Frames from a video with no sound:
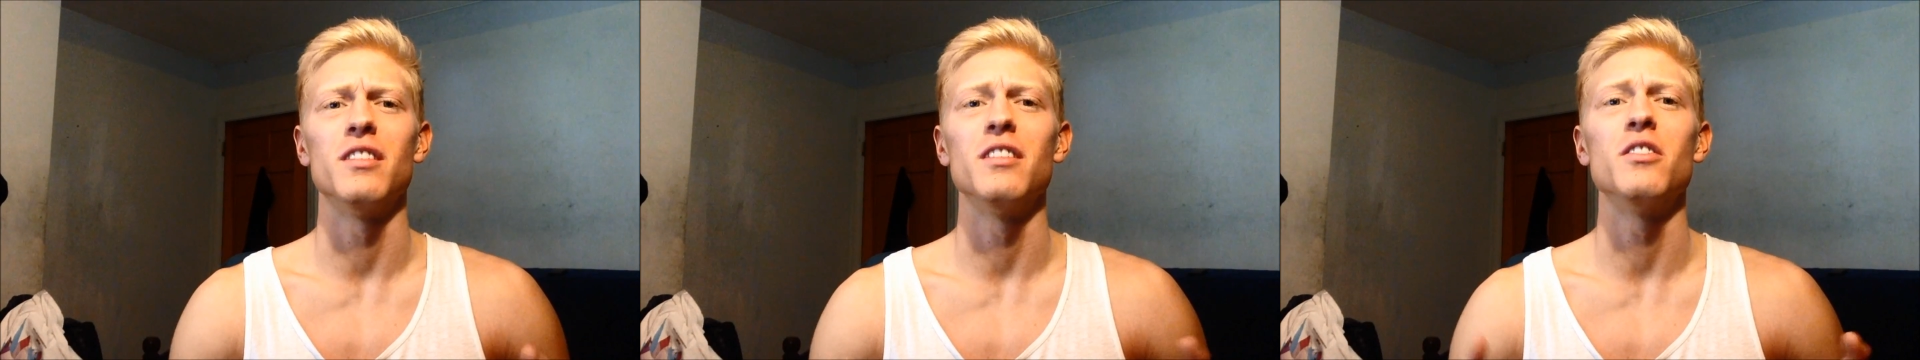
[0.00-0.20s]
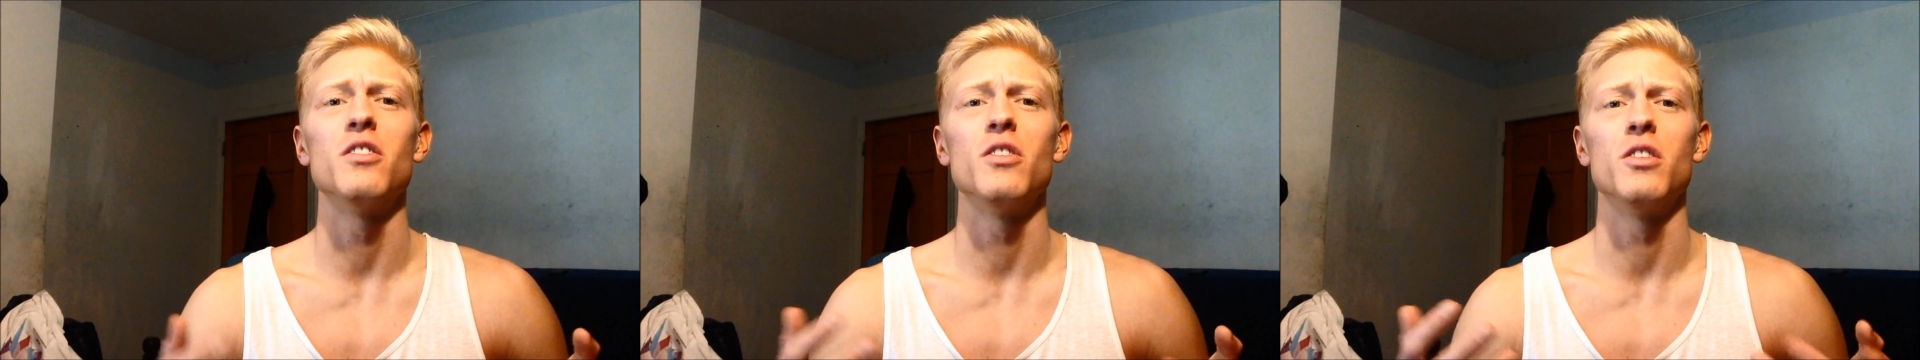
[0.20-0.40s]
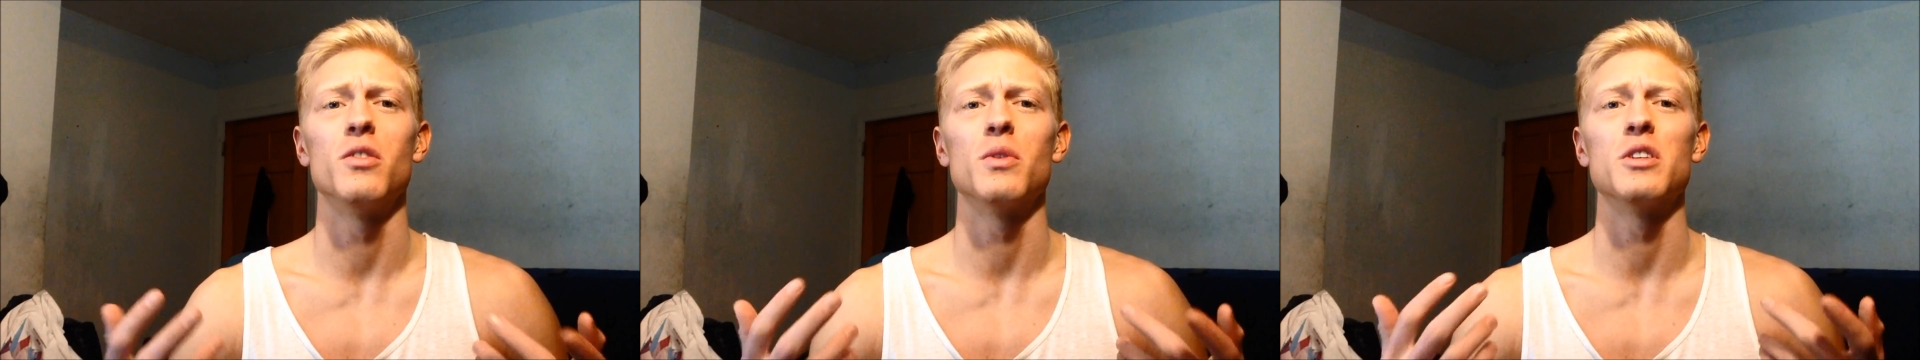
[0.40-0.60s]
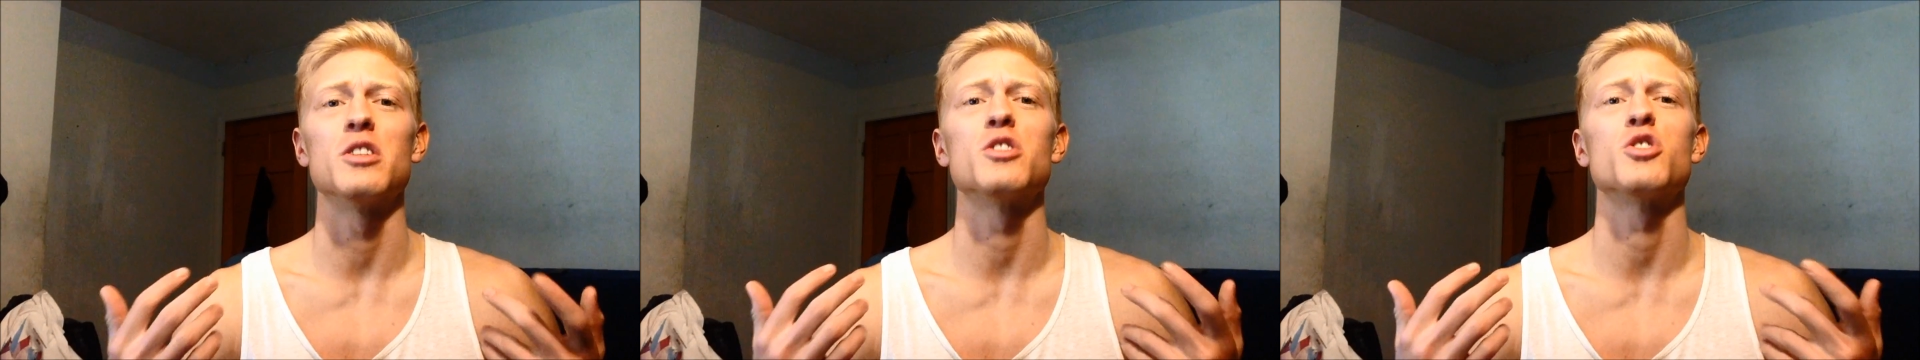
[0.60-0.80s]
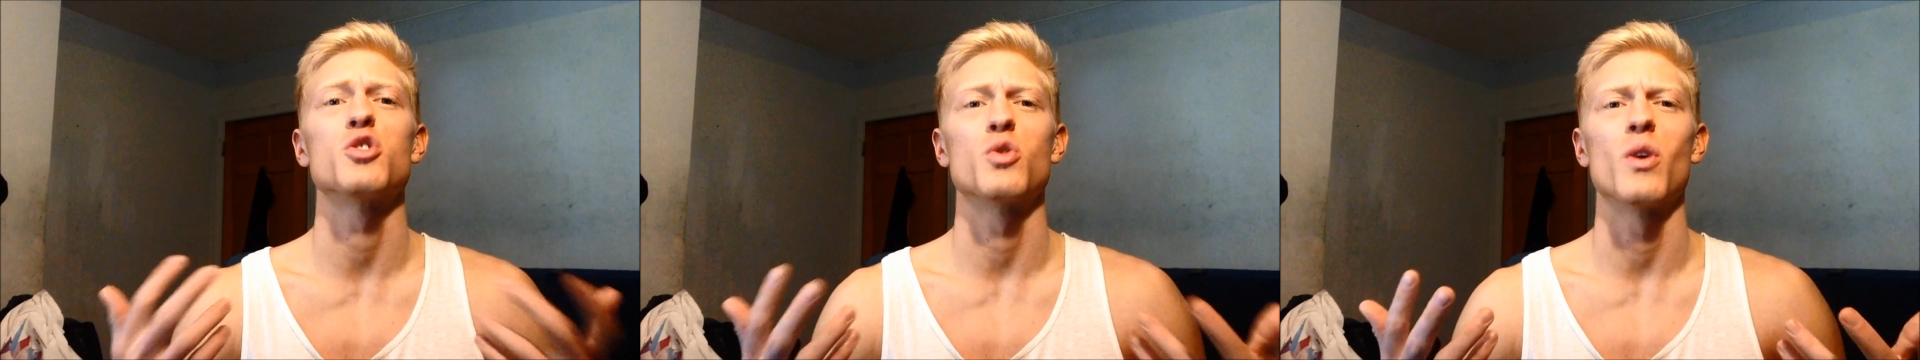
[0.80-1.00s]
These dudes were
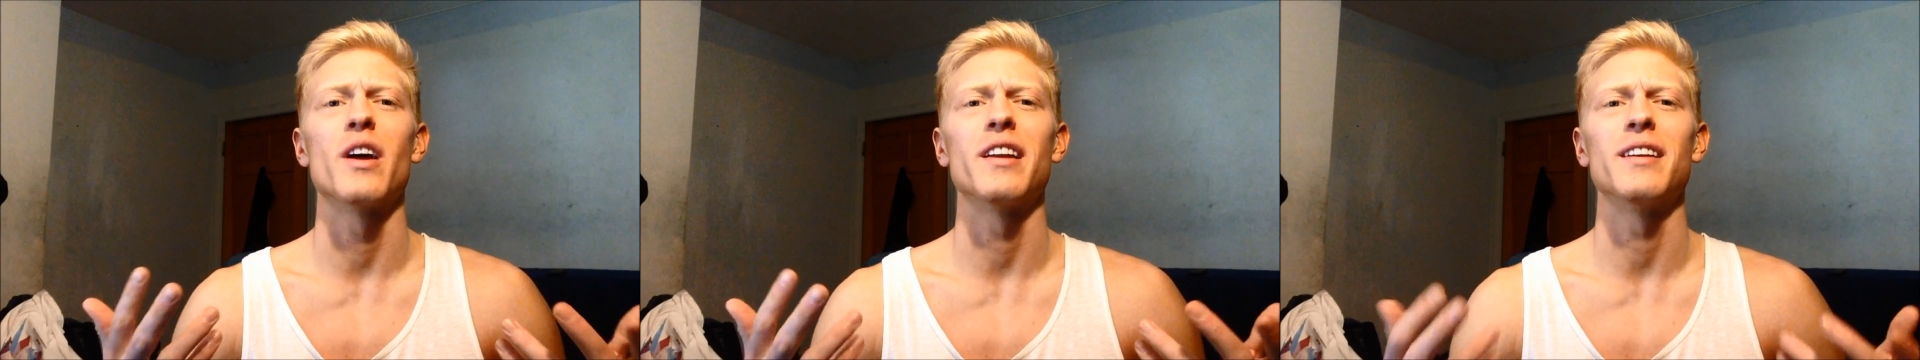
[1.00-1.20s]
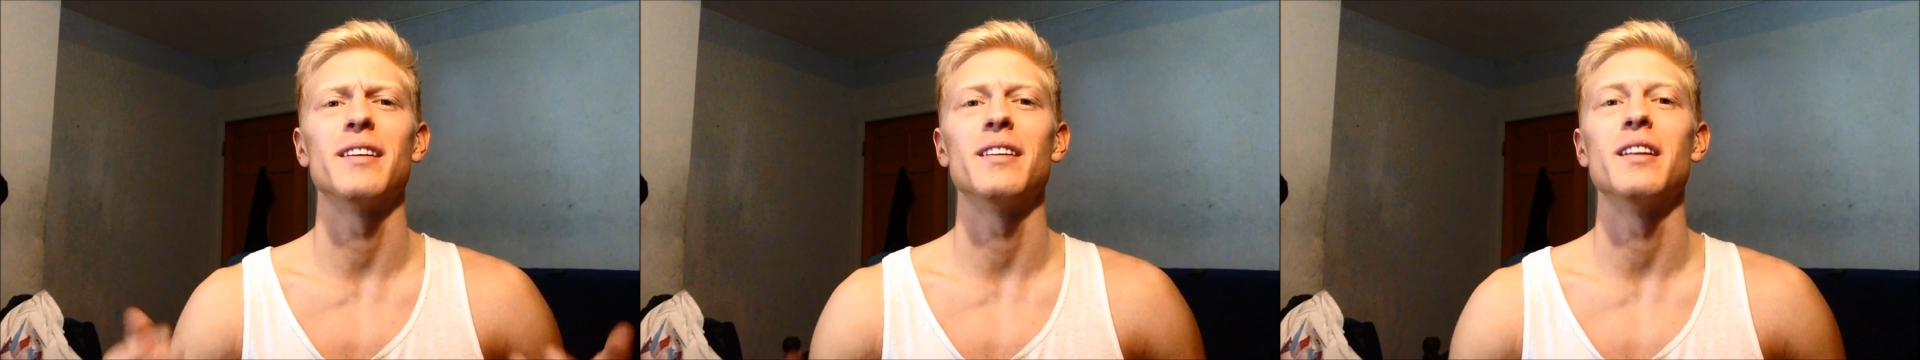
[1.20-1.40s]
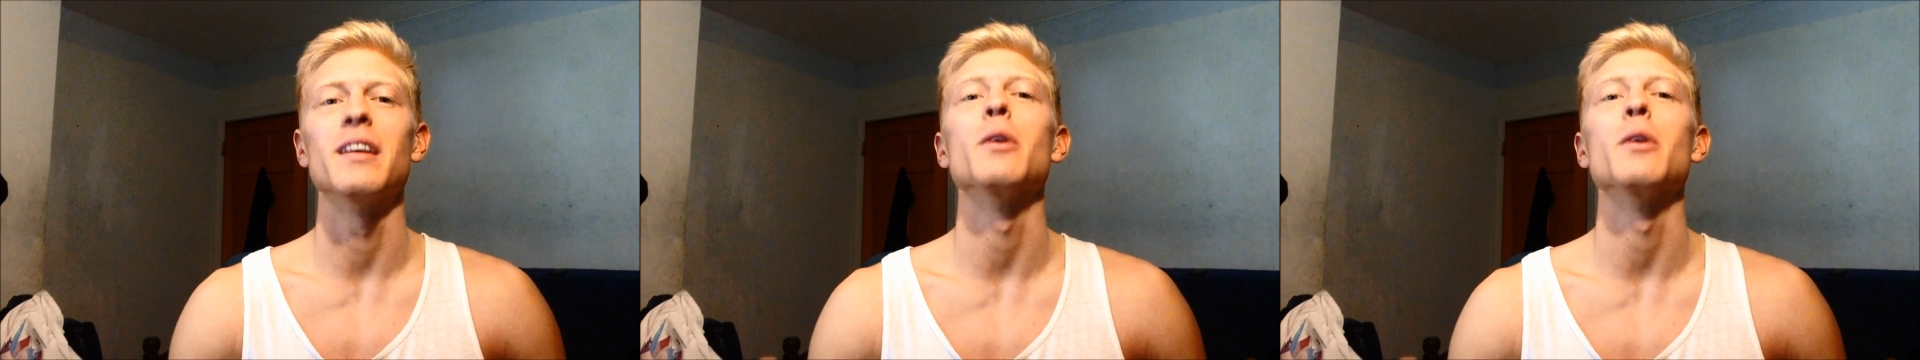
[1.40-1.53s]
just shredded.